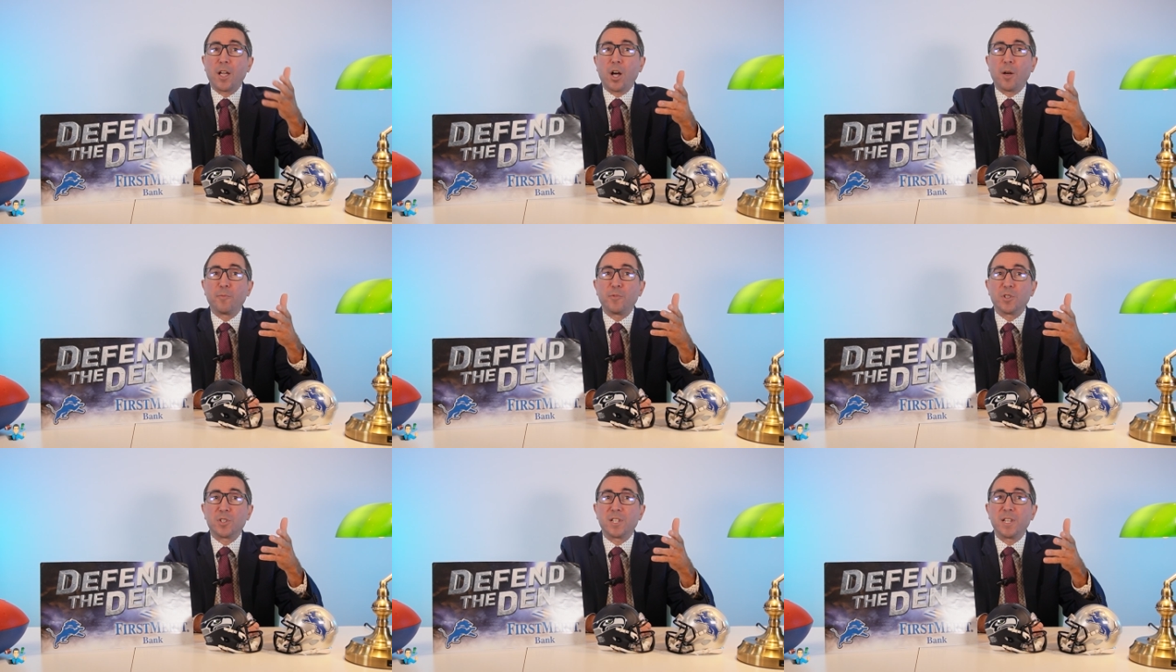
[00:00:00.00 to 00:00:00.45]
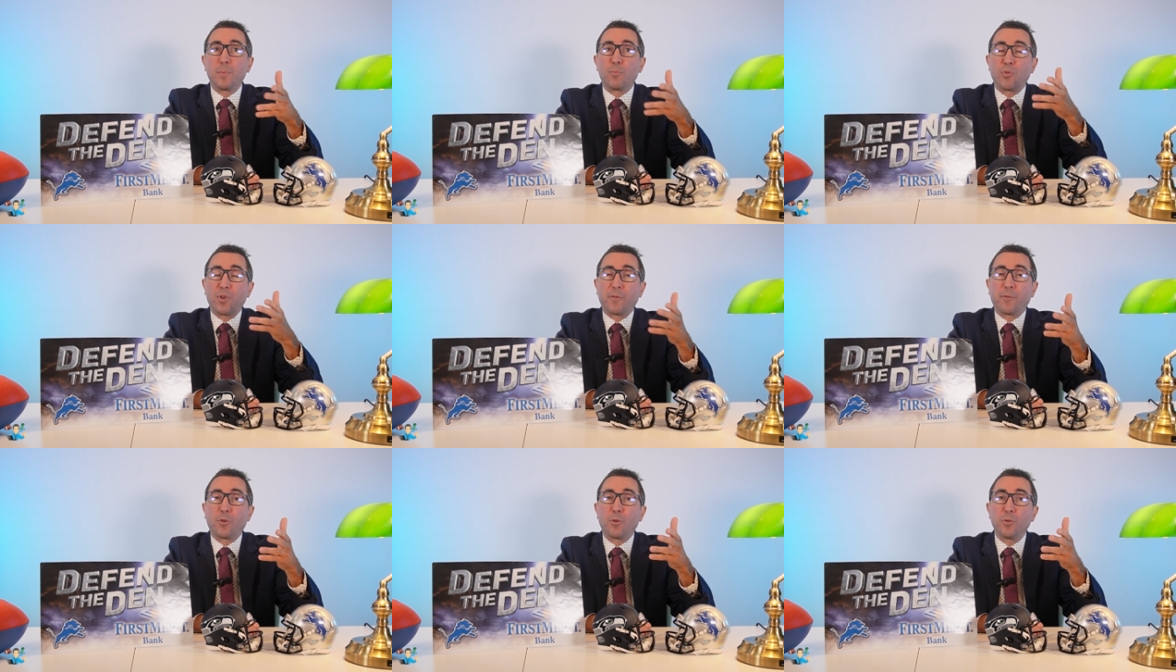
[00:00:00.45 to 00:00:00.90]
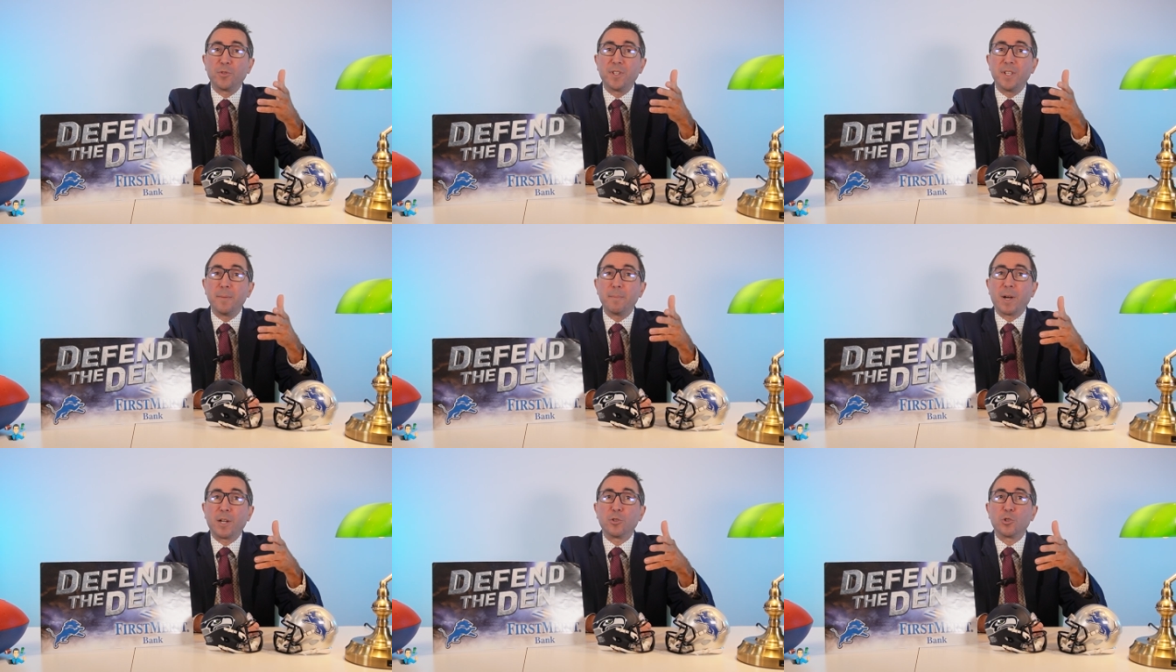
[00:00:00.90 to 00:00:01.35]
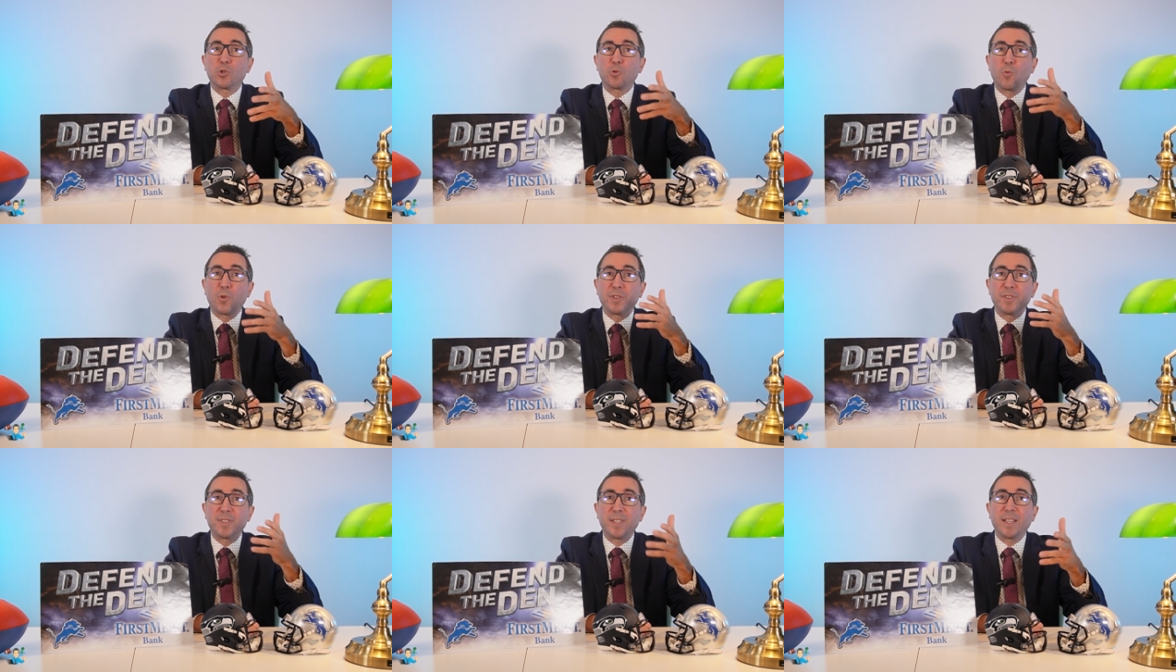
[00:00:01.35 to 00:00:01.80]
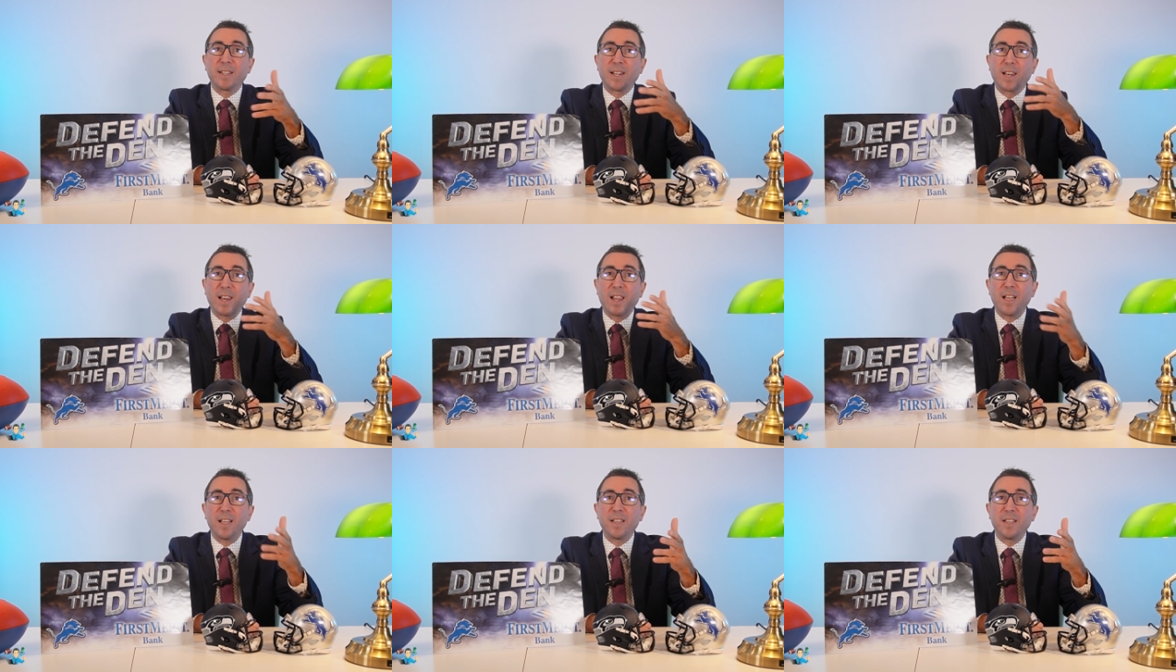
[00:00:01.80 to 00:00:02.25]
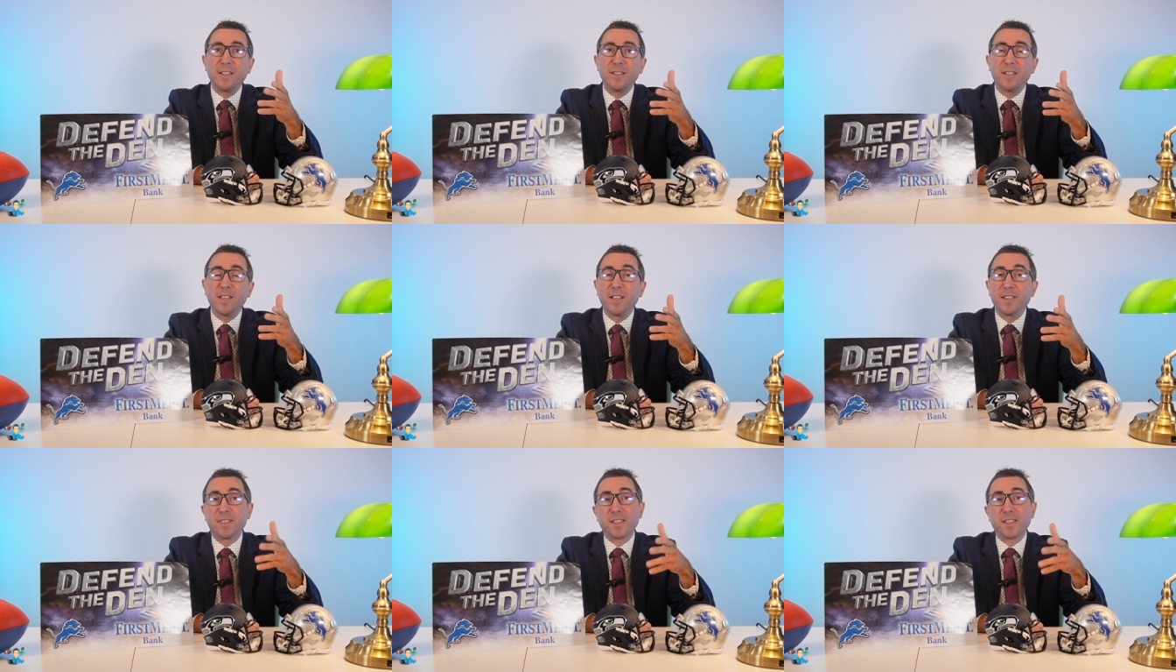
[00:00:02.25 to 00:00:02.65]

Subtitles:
obviously prefer the minus 110 line